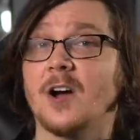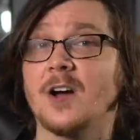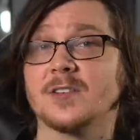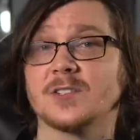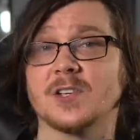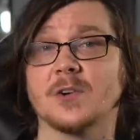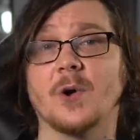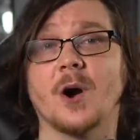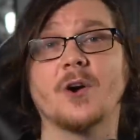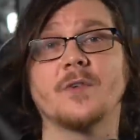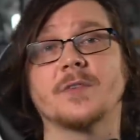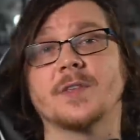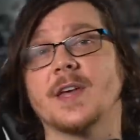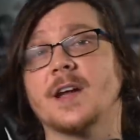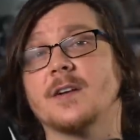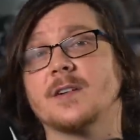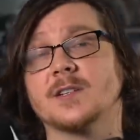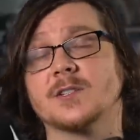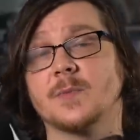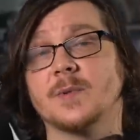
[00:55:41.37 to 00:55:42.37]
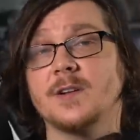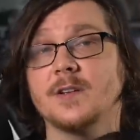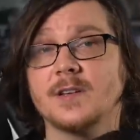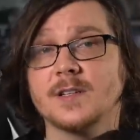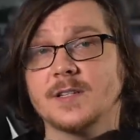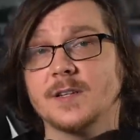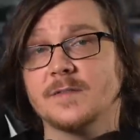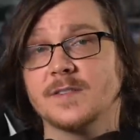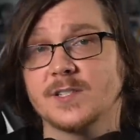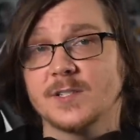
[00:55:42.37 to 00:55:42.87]
also over there is where you
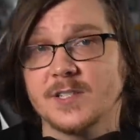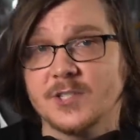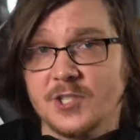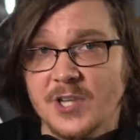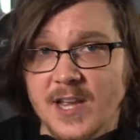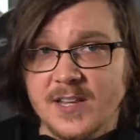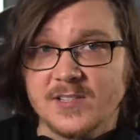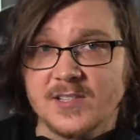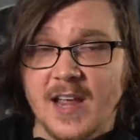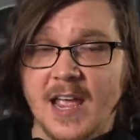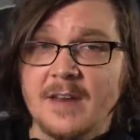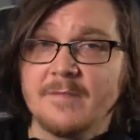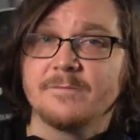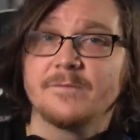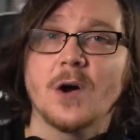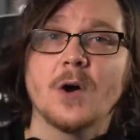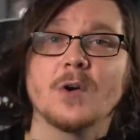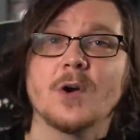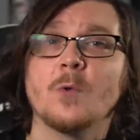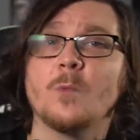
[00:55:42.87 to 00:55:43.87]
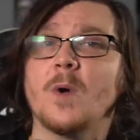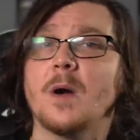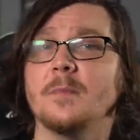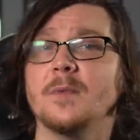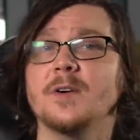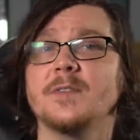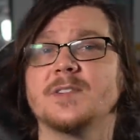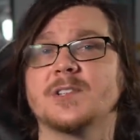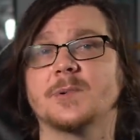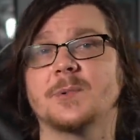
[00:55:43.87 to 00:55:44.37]
get to suggest and vote on what
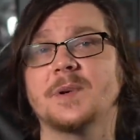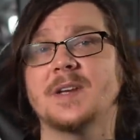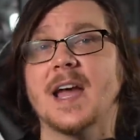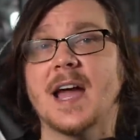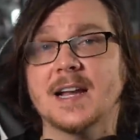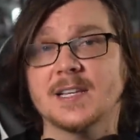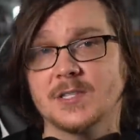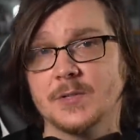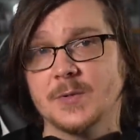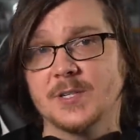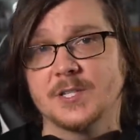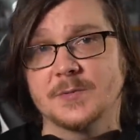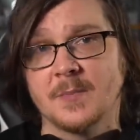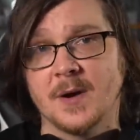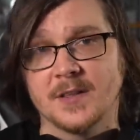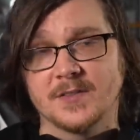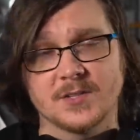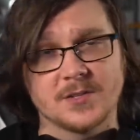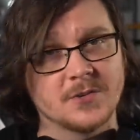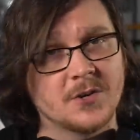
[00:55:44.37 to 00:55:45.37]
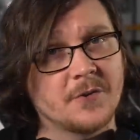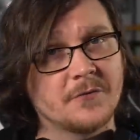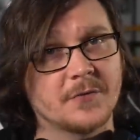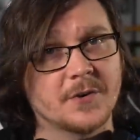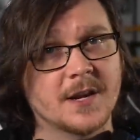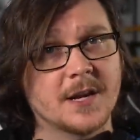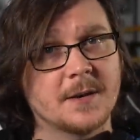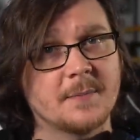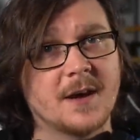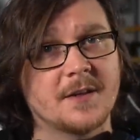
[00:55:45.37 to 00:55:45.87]
movies to react to each month. So don't
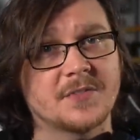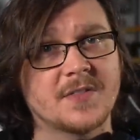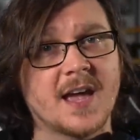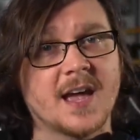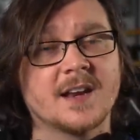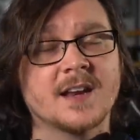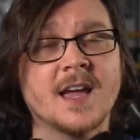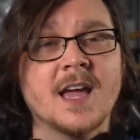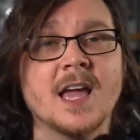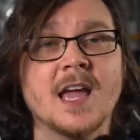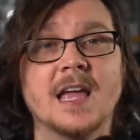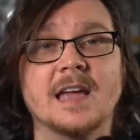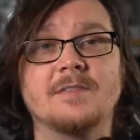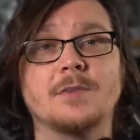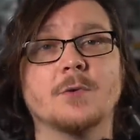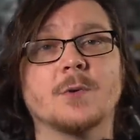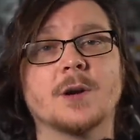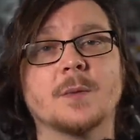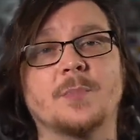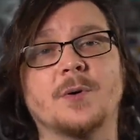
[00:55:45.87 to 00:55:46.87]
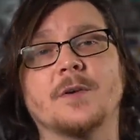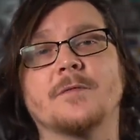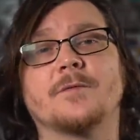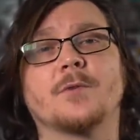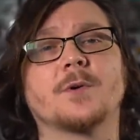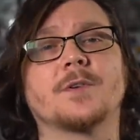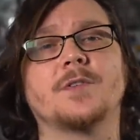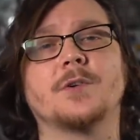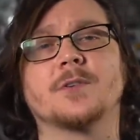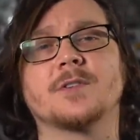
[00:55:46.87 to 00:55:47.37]
forget about that if you want to put
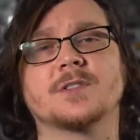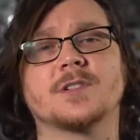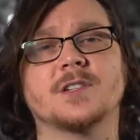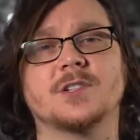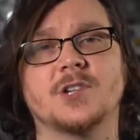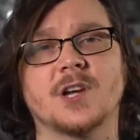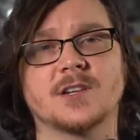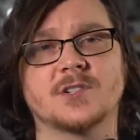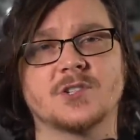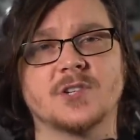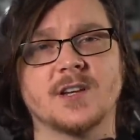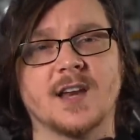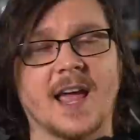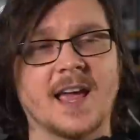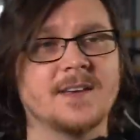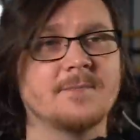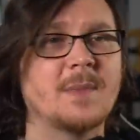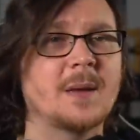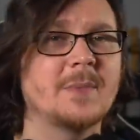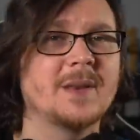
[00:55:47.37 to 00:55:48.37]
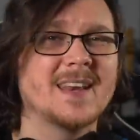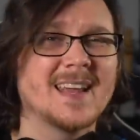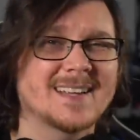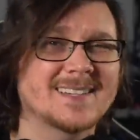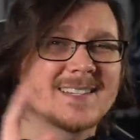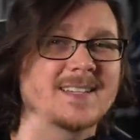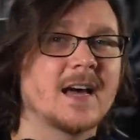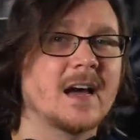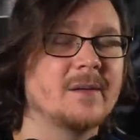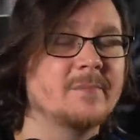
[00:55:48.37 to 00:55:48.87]
forth your suggestion, and maybe
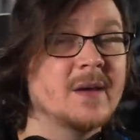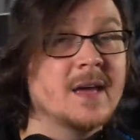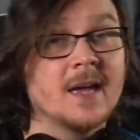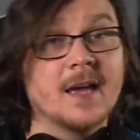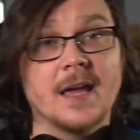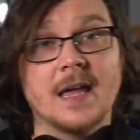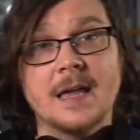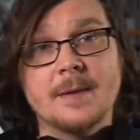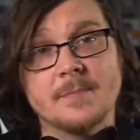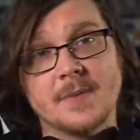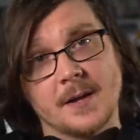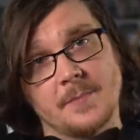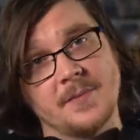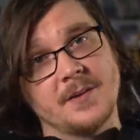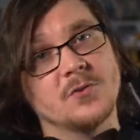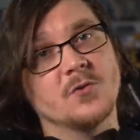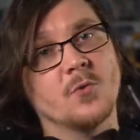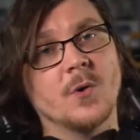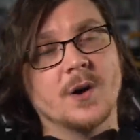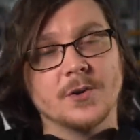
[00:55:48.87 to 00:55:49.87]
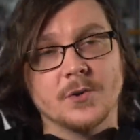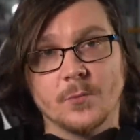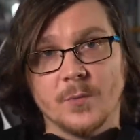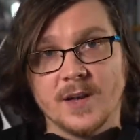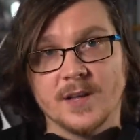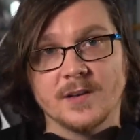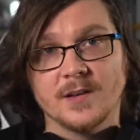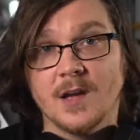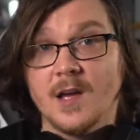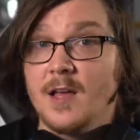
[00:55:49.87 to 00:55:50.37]
next time it might be the one to
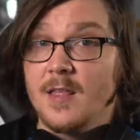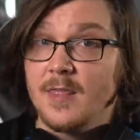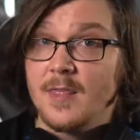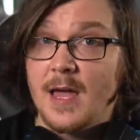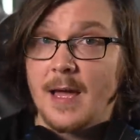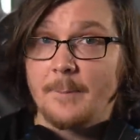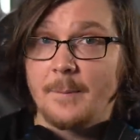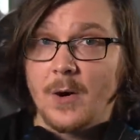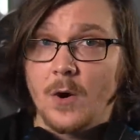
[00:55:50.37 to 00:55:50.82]
win that